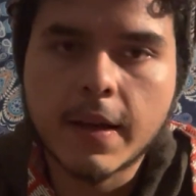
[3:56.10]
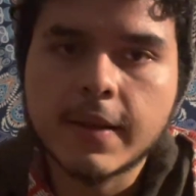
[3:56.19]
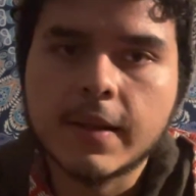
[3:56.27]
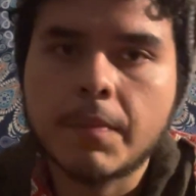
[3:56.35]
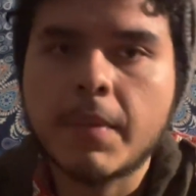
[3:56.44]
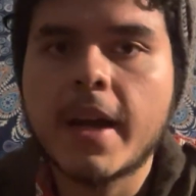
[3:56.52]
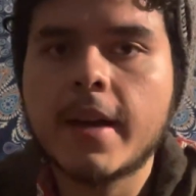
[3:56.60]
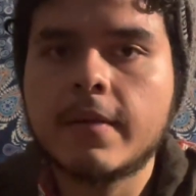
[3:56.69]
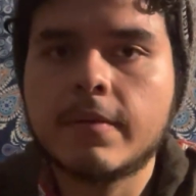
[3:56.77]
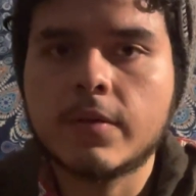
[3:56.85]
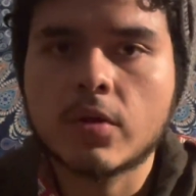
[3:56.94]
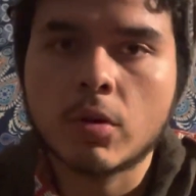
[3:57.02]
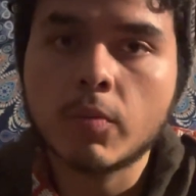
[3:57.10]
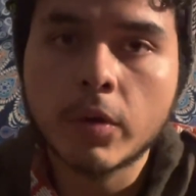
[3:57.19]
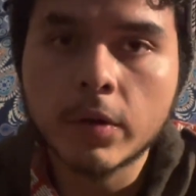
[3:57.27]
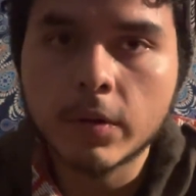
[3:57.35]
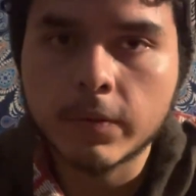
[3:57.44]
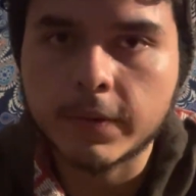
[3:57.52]
bad
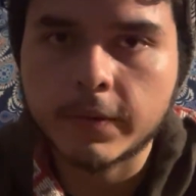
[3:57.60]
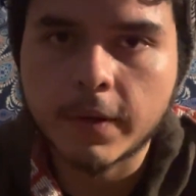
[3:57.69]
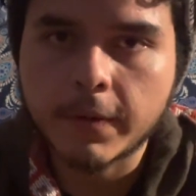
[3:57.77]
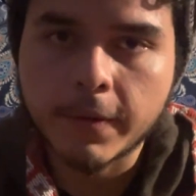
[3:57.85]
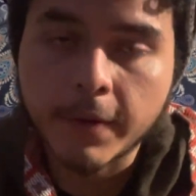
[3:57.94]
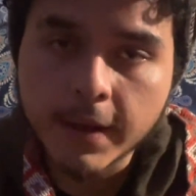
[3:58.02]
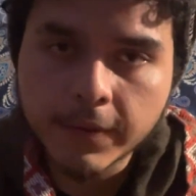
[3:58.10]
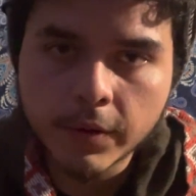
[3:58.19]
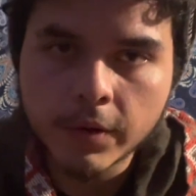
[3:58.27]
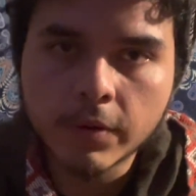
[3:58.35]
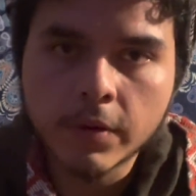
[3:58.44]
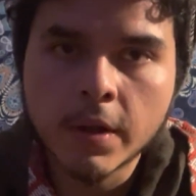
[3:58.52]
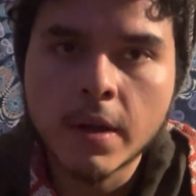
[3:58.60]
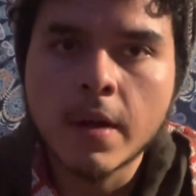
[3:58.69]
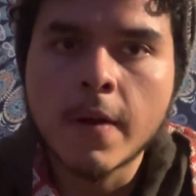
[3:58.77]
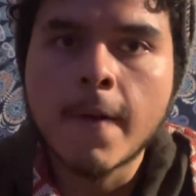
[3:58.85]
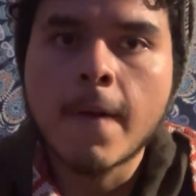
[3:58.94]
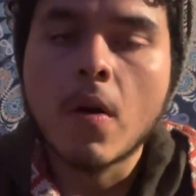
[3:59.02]
turmoil of events for you,
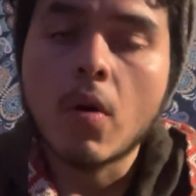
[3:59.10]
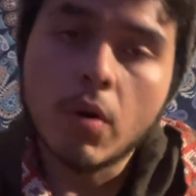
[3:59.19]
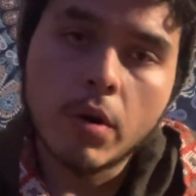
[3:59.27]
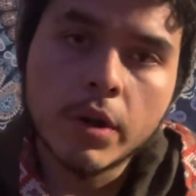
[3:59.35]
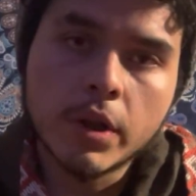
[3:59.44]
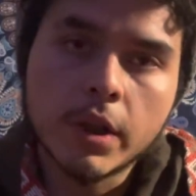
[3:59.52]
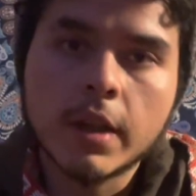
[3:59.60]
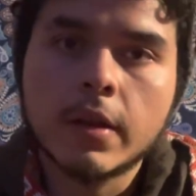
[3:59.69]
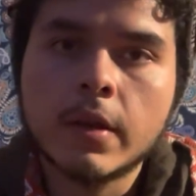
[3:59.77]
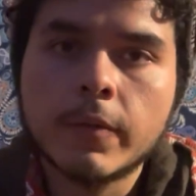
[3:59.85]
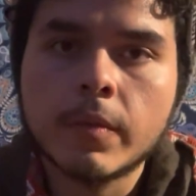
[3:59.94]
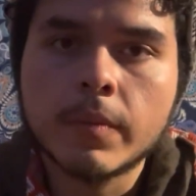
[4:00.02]
or you can learn from